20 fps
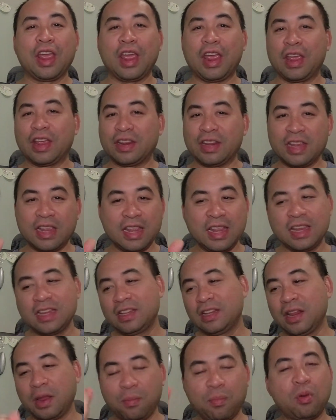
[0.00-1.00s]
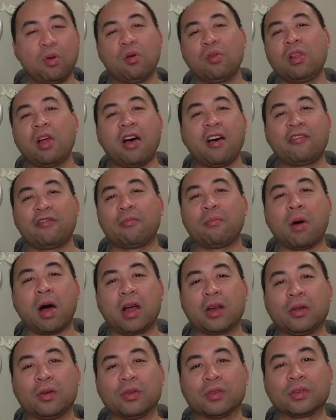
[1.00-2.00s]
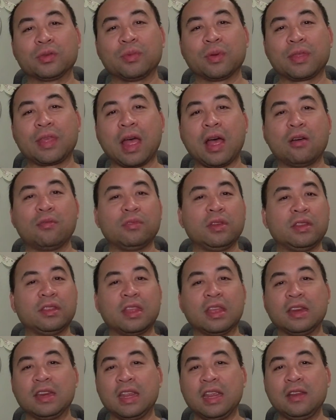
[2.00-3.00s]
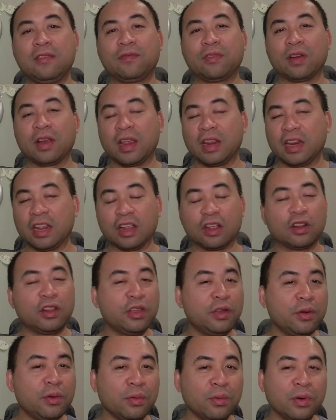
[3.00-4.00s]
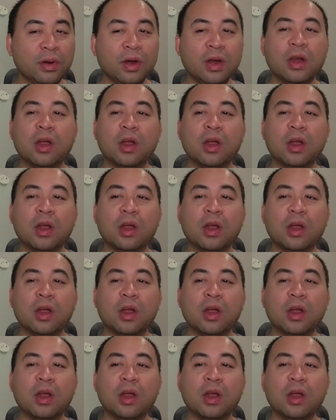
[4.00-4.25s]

and easily pull off models without the need for any glue